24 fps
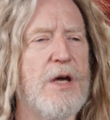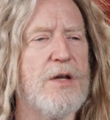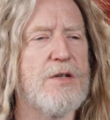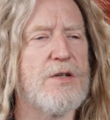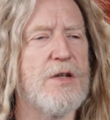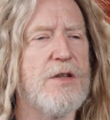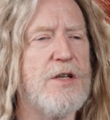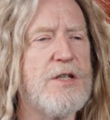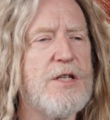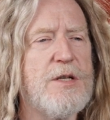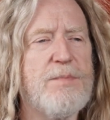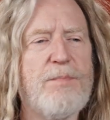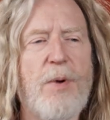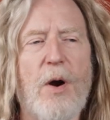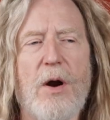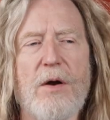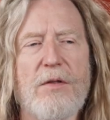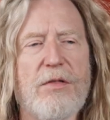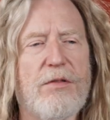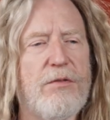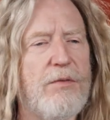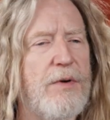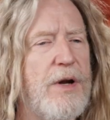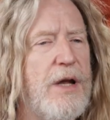So this is
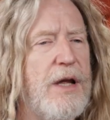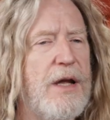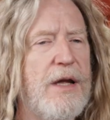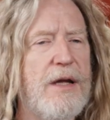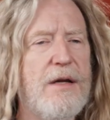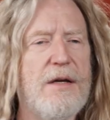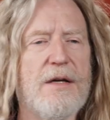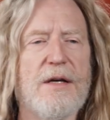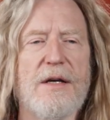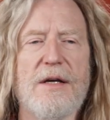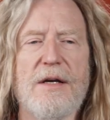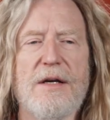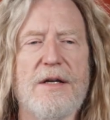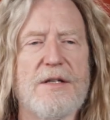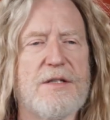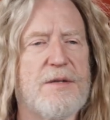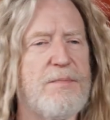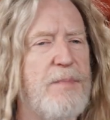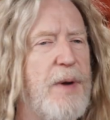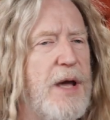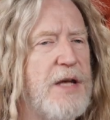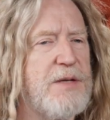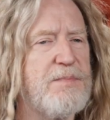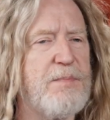part 3.
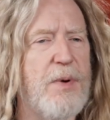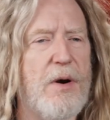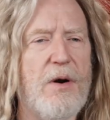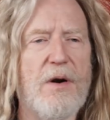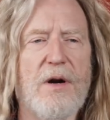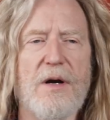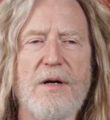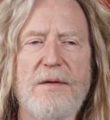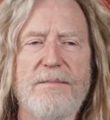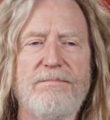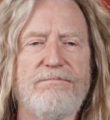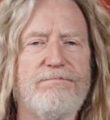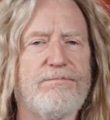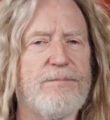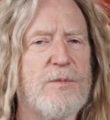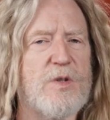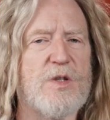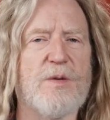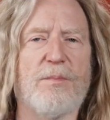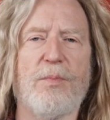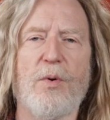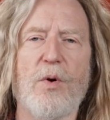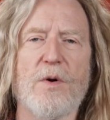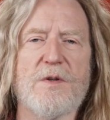It's a bass part,
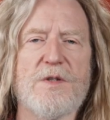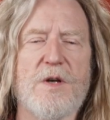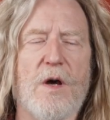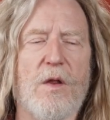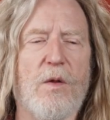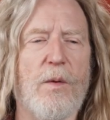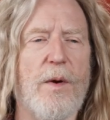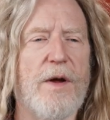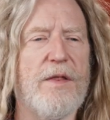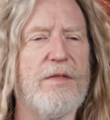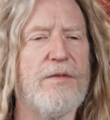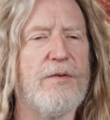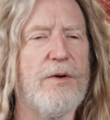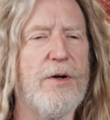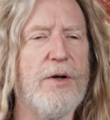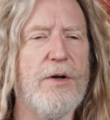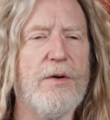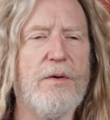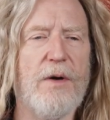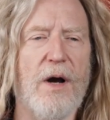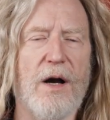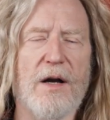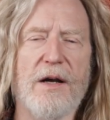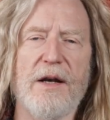supports all the way
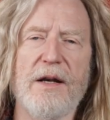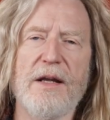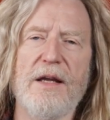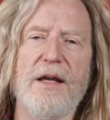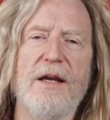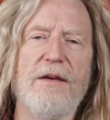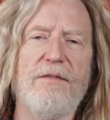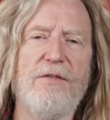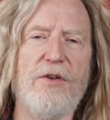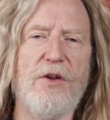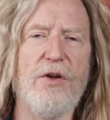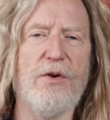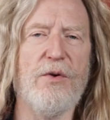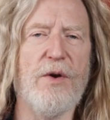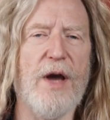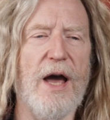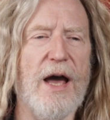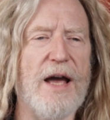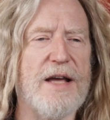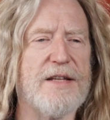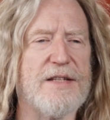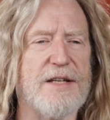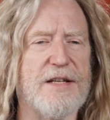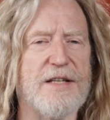through. I'm going to give you
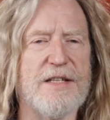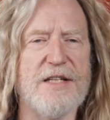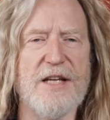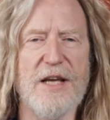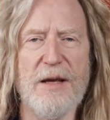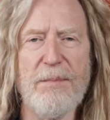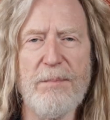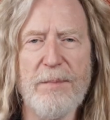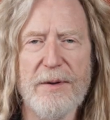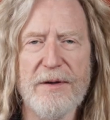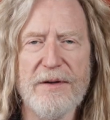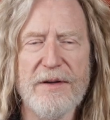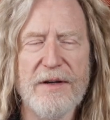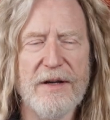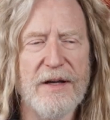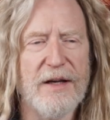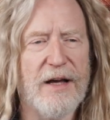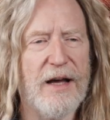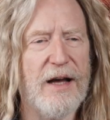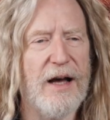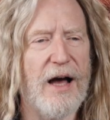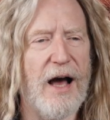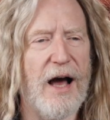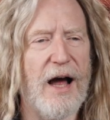guys a tip.
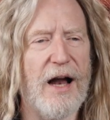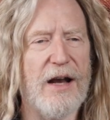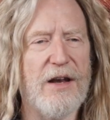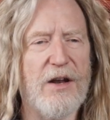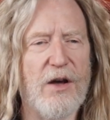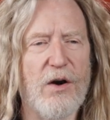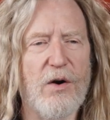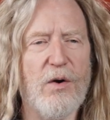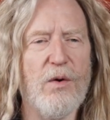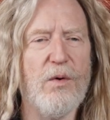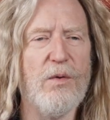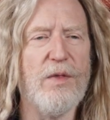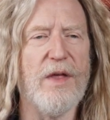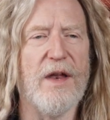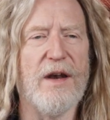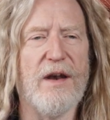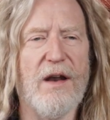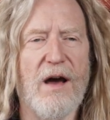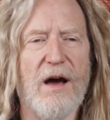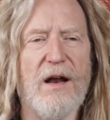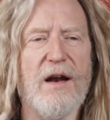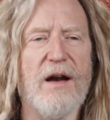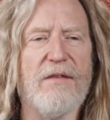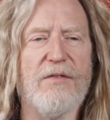I know that
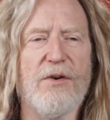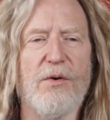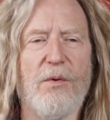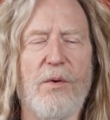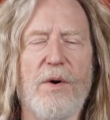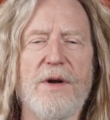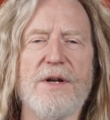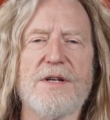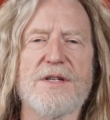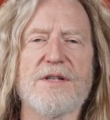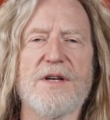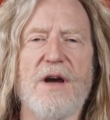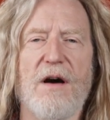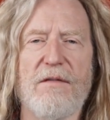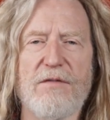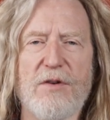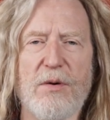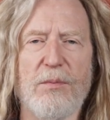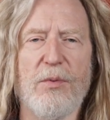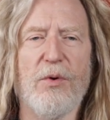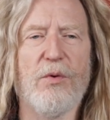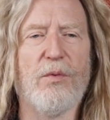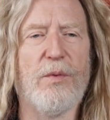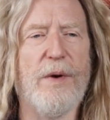not everyone is
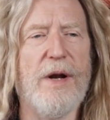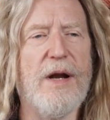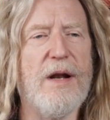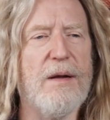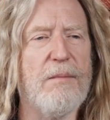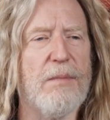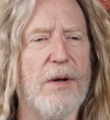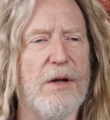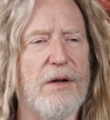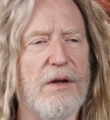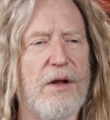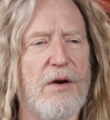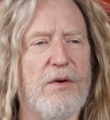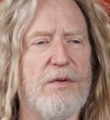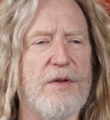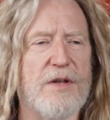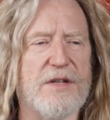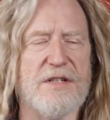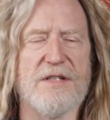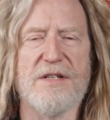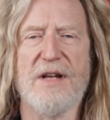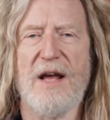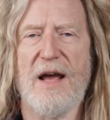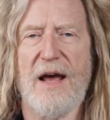comfortable reading below
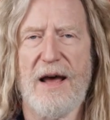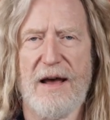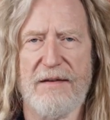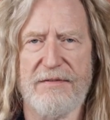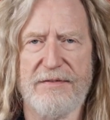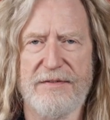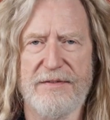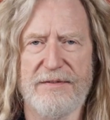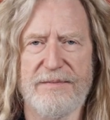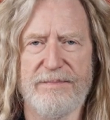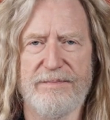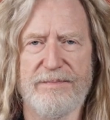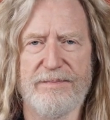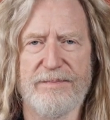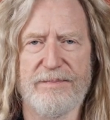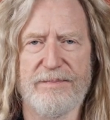the staff.